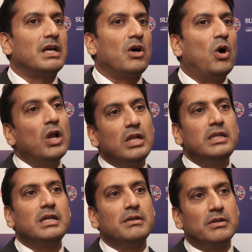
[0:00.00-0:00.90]
all
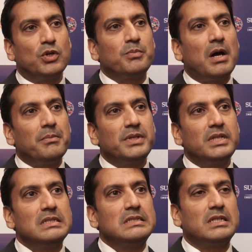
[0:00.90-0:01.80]
the group
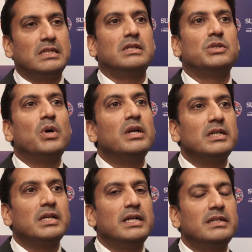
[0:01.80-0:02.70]
companies in
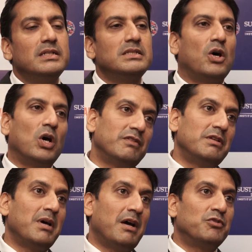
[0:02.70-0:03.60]
200 countries, all of
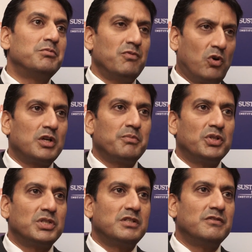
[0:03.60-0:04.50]
them have to be water
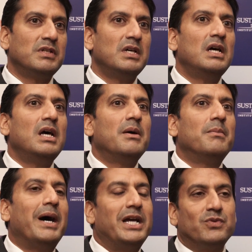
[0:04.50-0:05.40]
positive
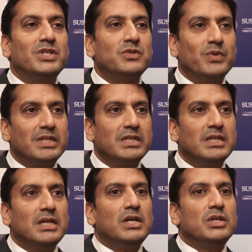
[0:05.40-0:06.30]
by 2020.
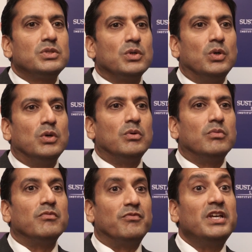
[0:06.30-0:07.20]
So
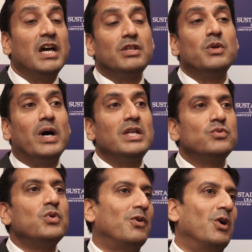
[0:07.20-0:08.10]
we are the ones
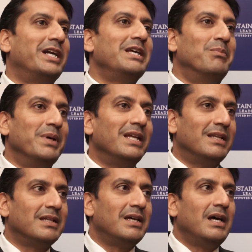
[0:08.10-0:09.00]
who have already
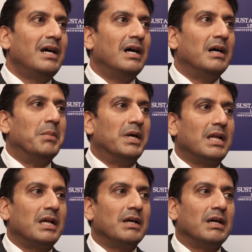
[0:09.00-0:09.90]
been,
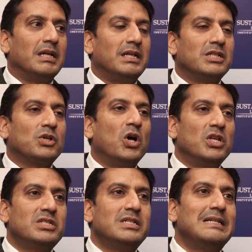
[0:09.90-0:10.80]
but it's a
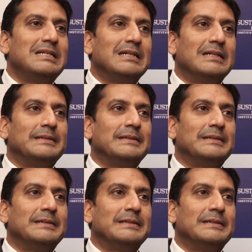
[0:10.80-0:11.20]
constant